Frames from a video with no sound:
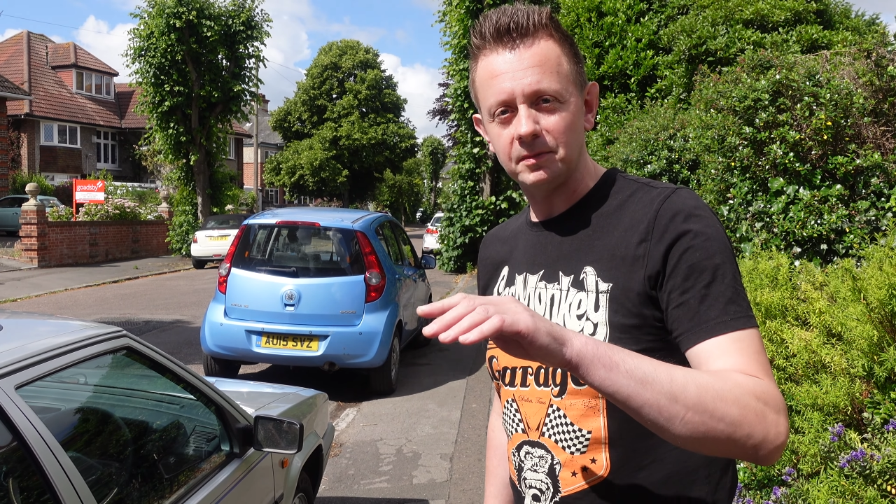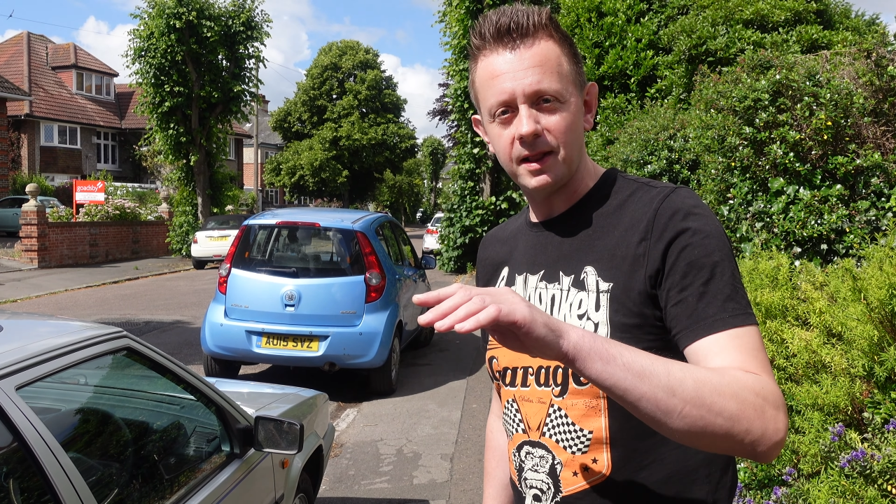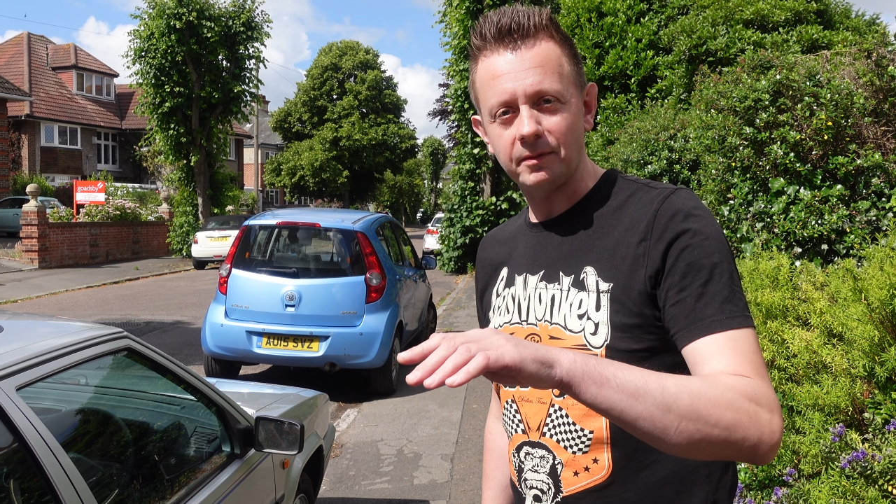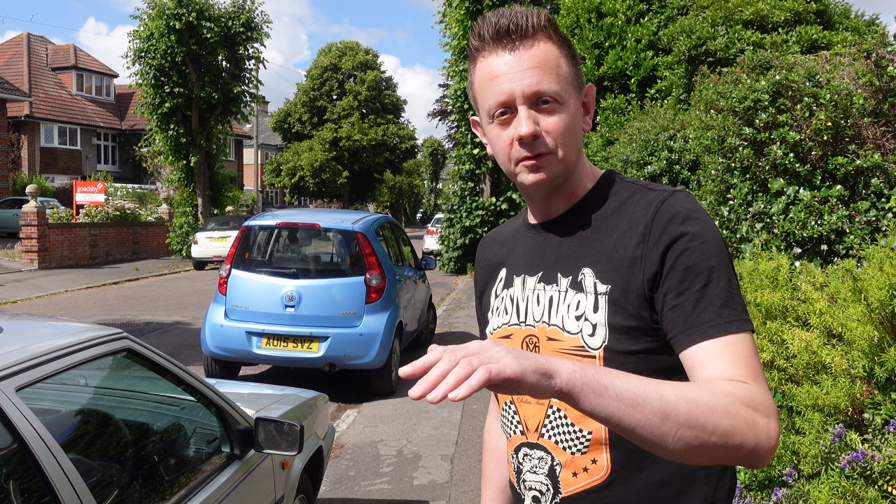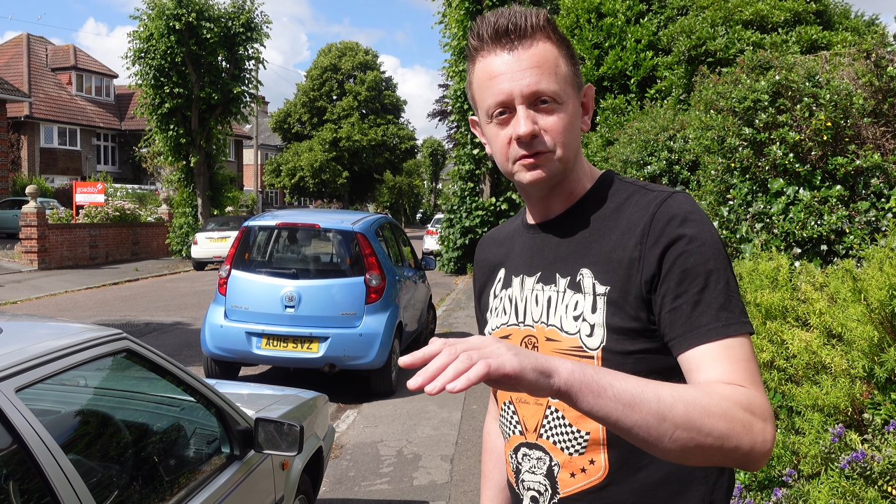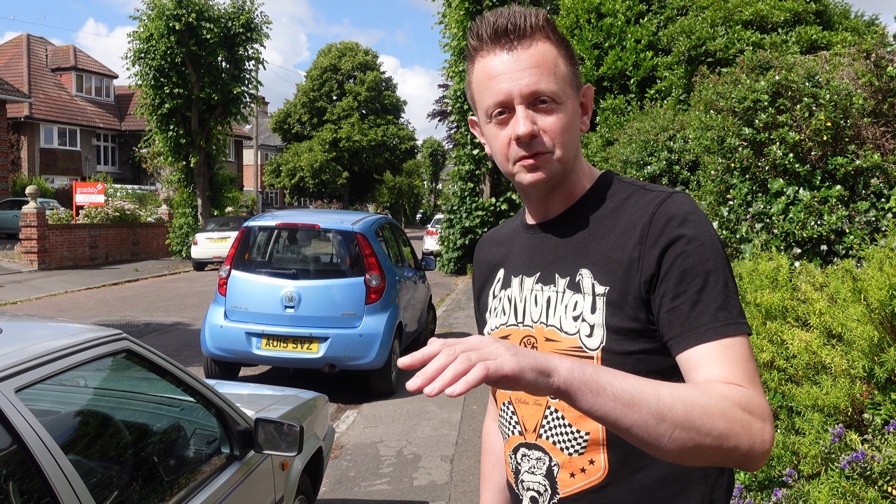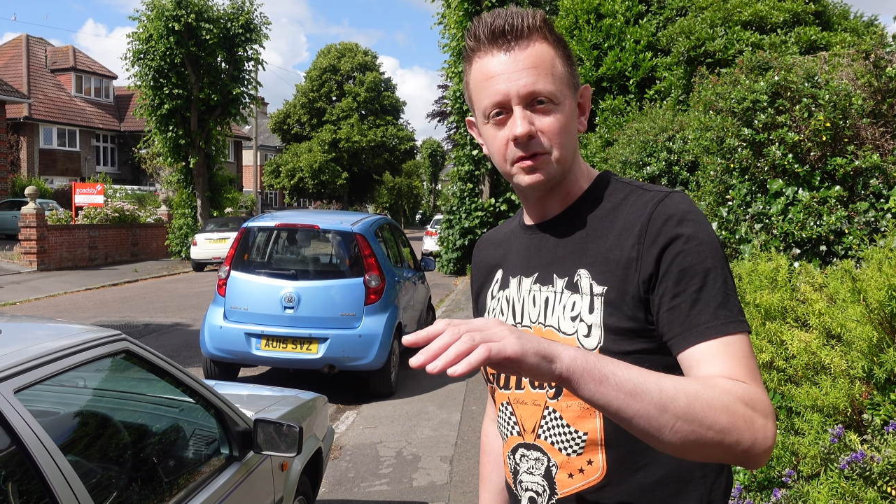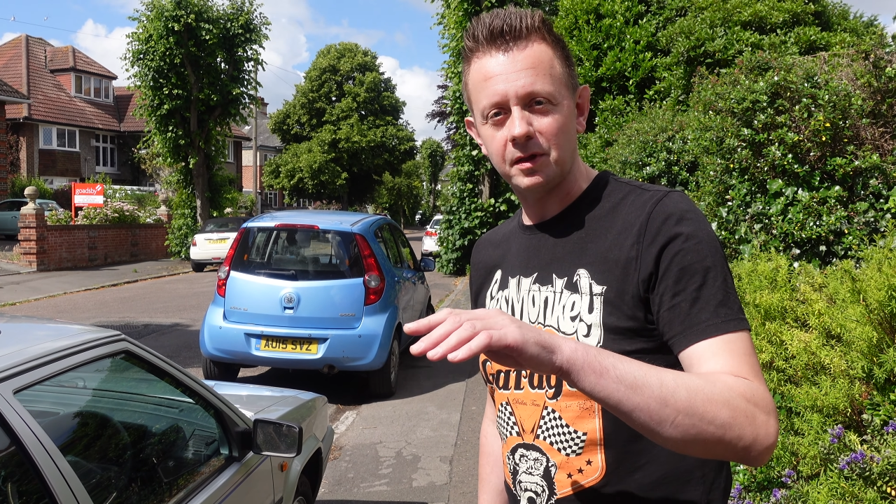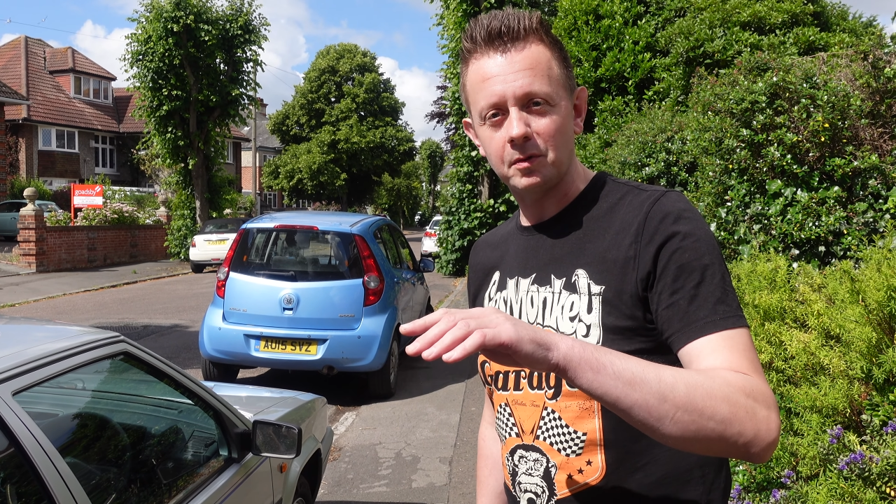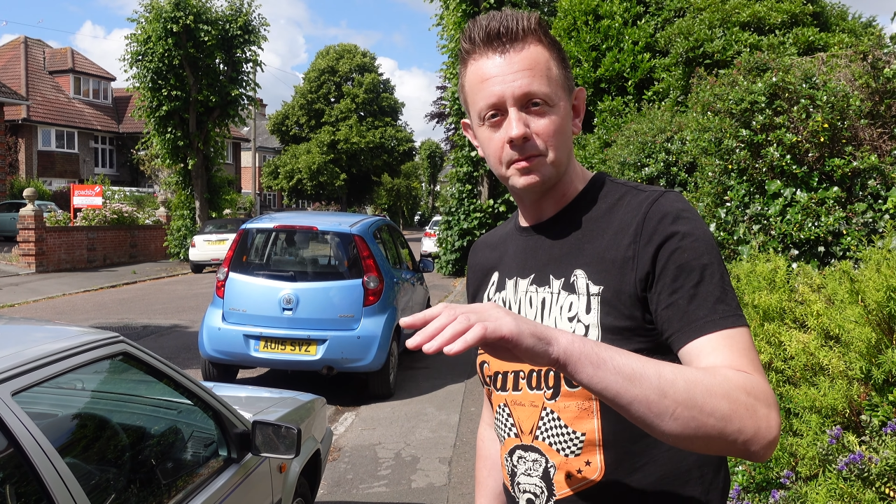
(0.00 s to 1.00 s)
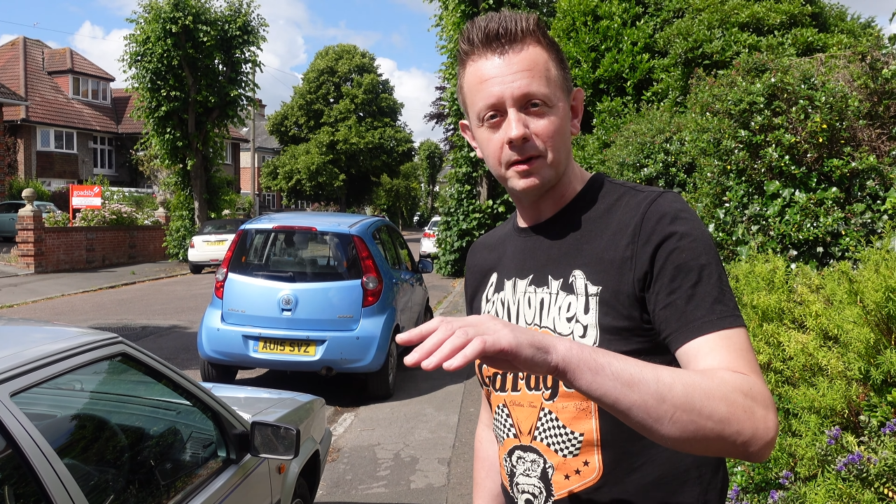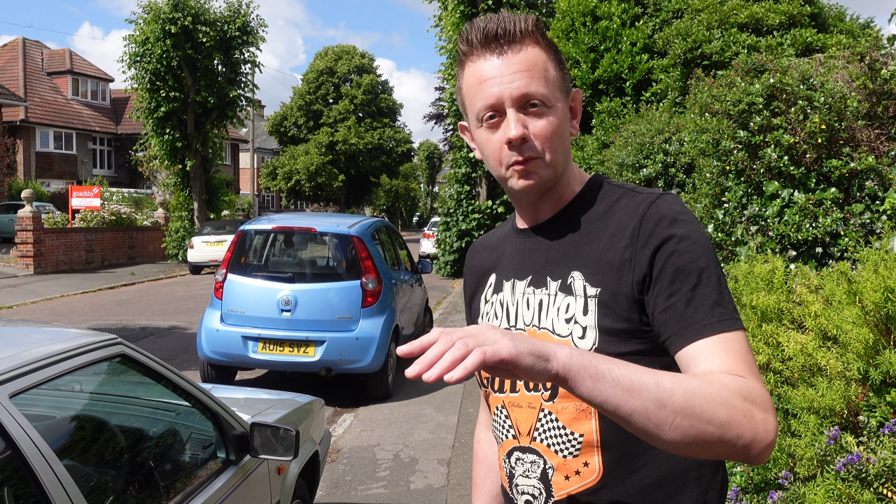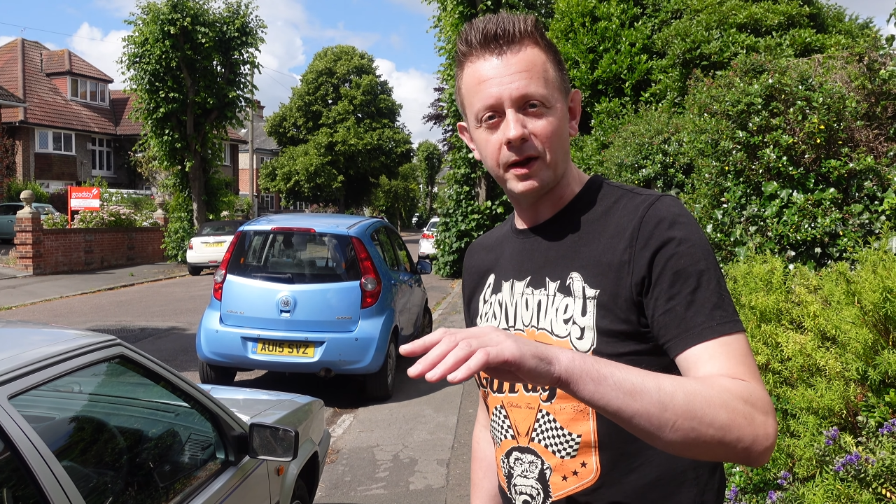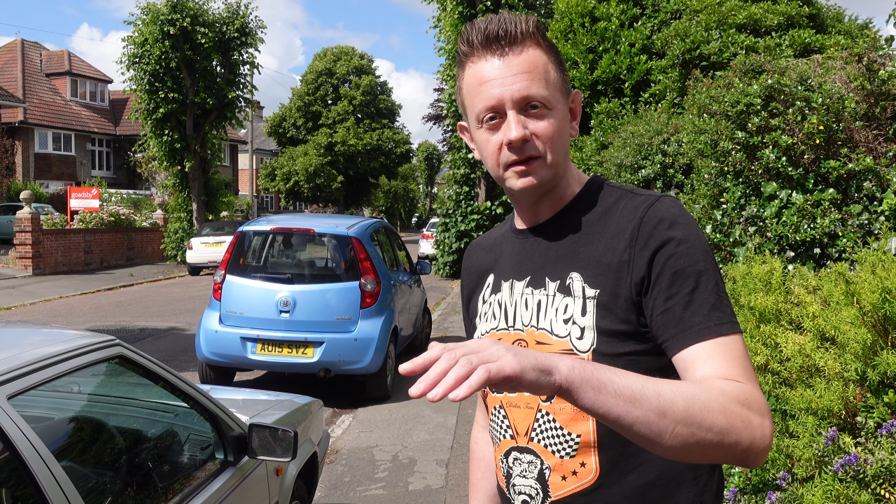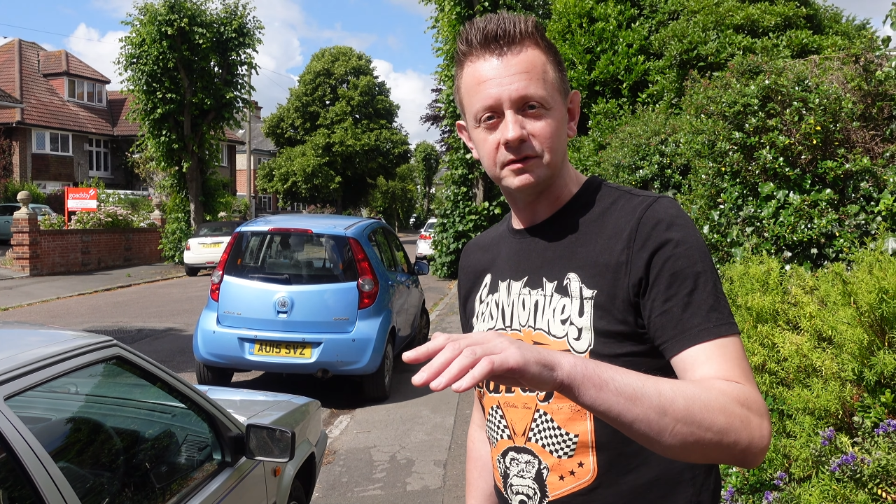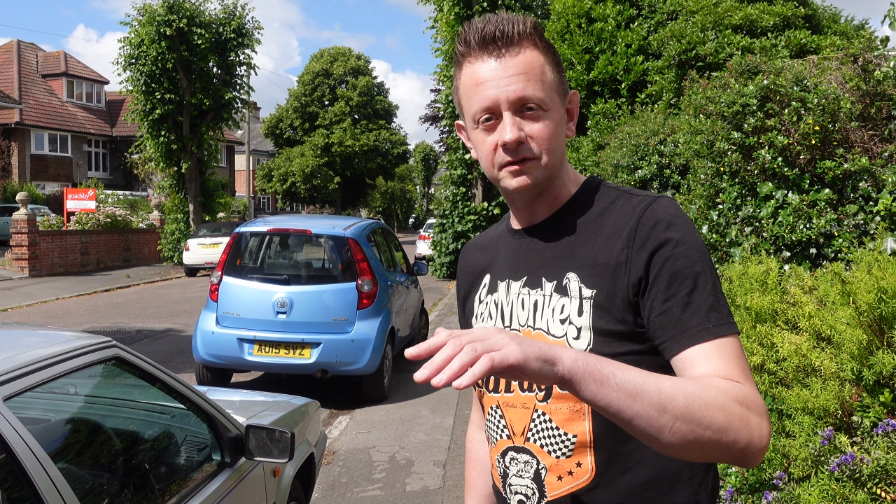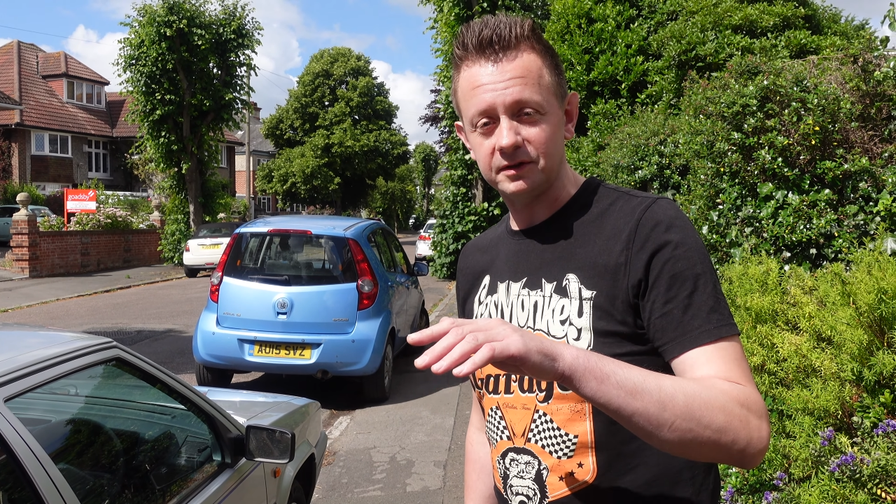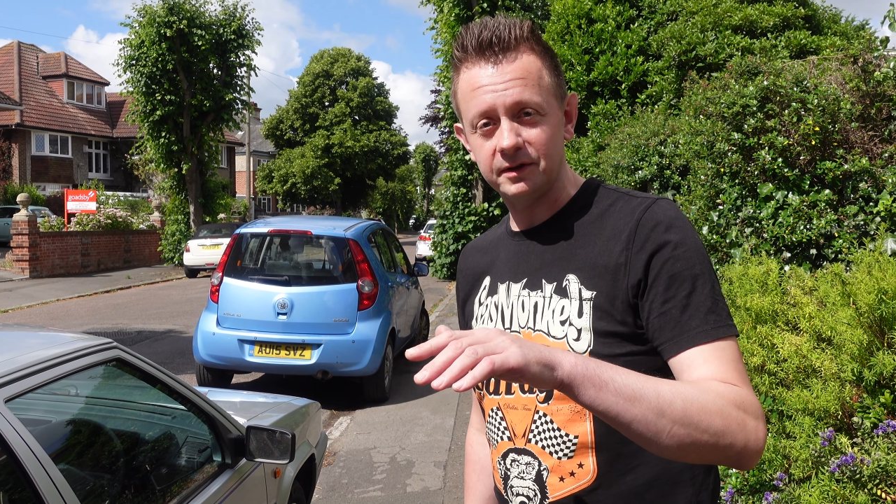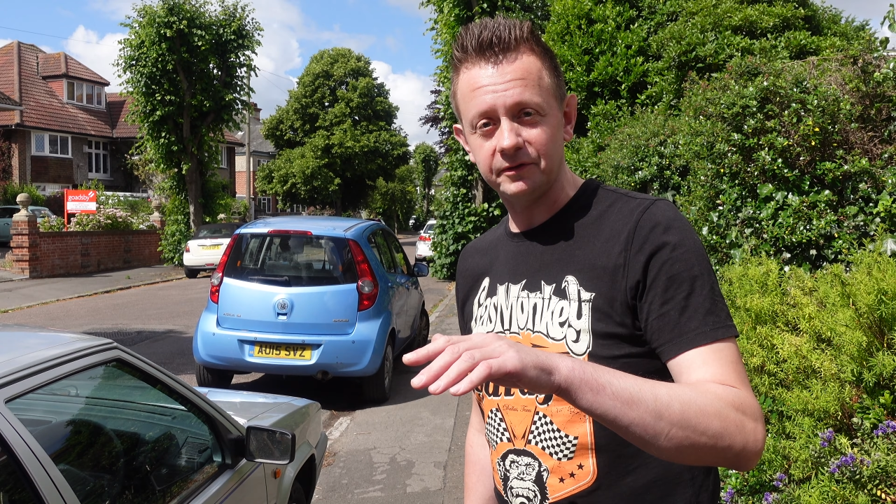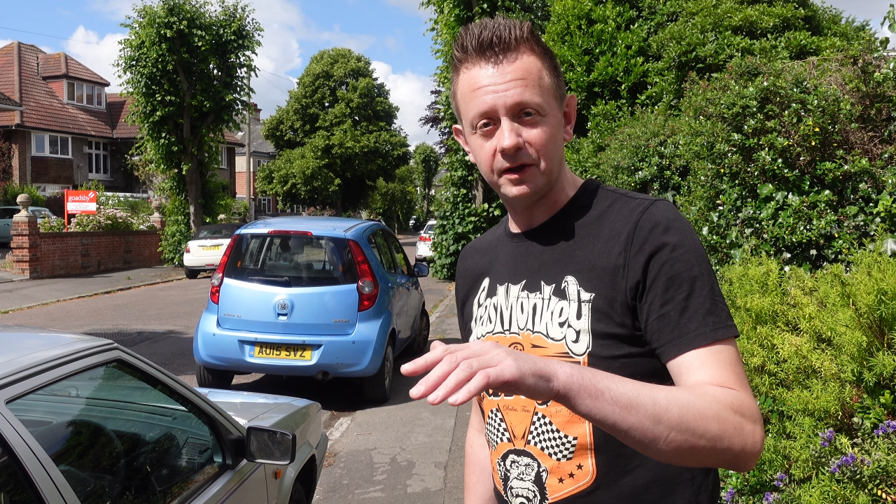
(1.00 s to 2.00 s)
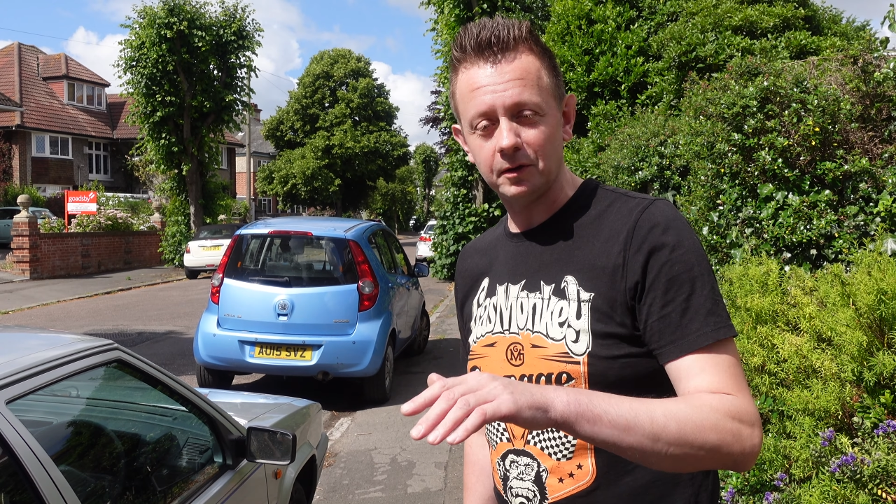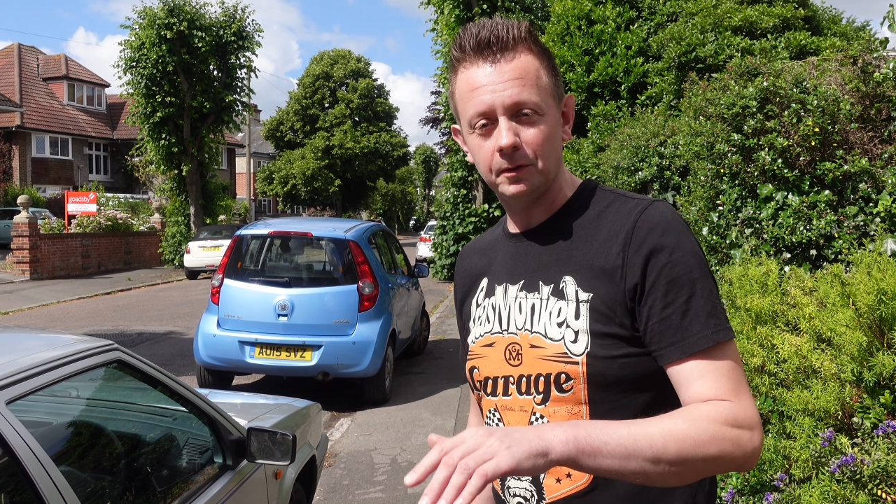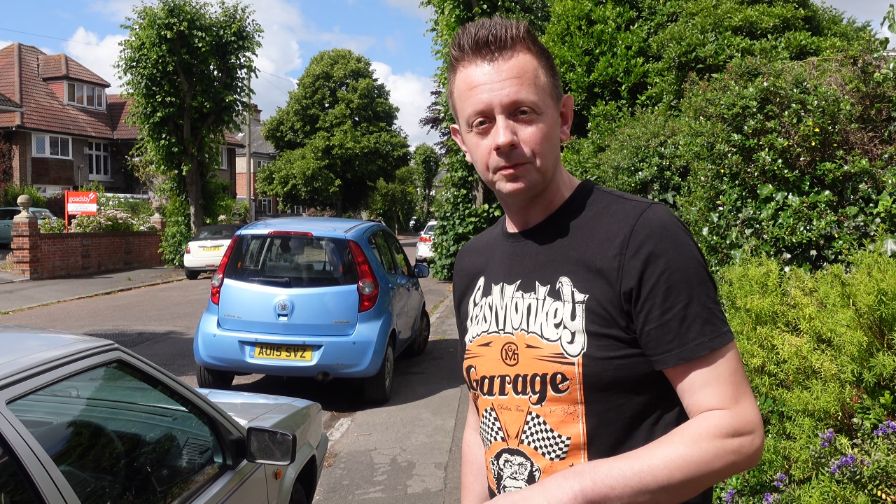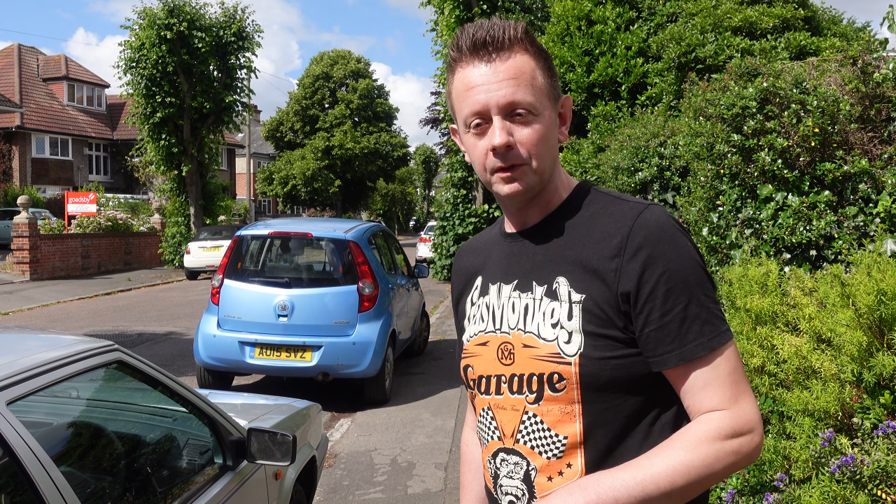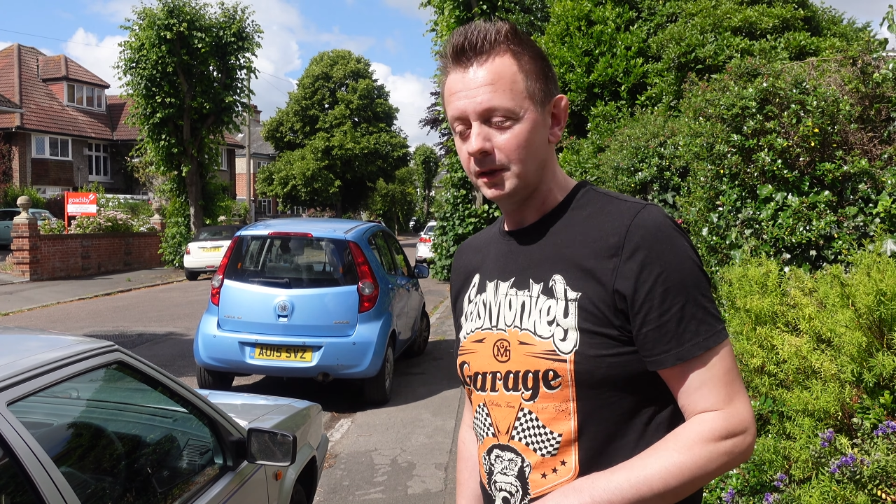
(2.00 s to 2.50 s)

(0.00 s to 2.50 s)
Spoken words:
levels with the amount of weight that's in the vehicle.